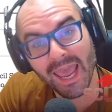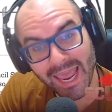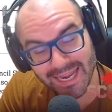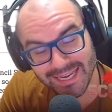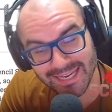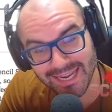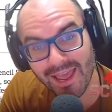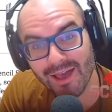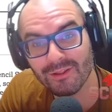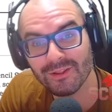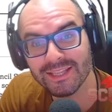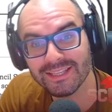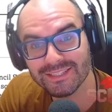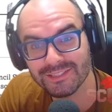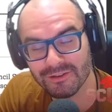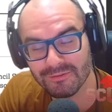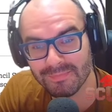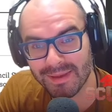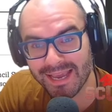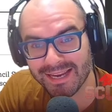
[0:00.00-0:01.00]
And now let's
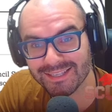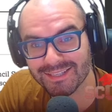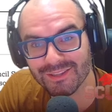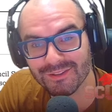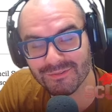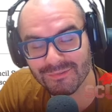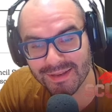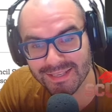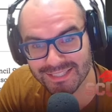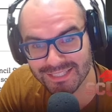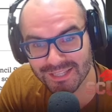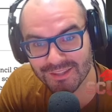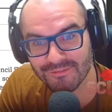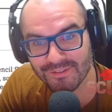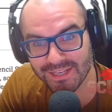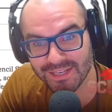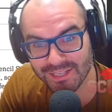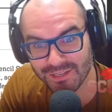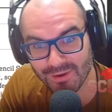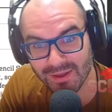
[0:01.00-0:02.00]
go back to the rest of the
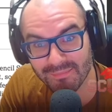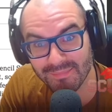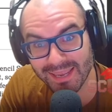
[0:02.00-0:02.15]
video I